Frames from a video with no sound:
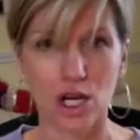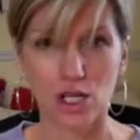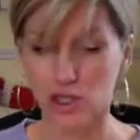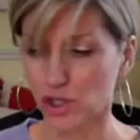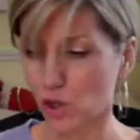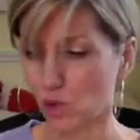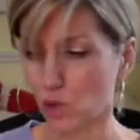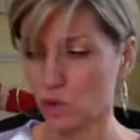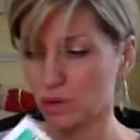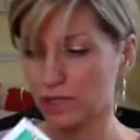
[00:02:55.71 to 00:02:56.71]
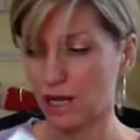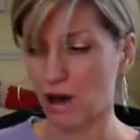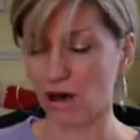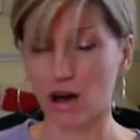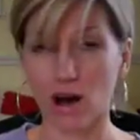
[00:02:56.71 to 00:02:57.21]
sold
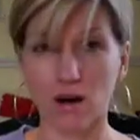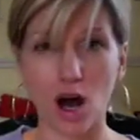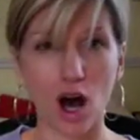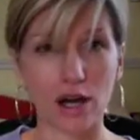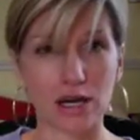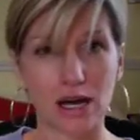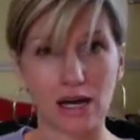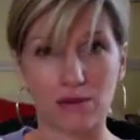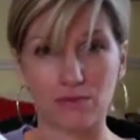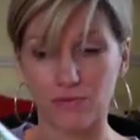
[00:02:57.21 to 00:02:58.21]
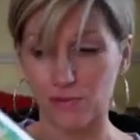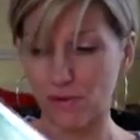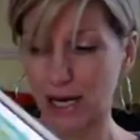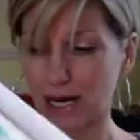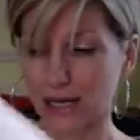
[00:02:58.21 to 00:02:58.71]
on a
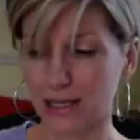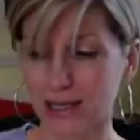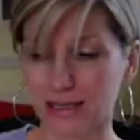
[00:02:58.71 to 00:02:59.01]
3-ring,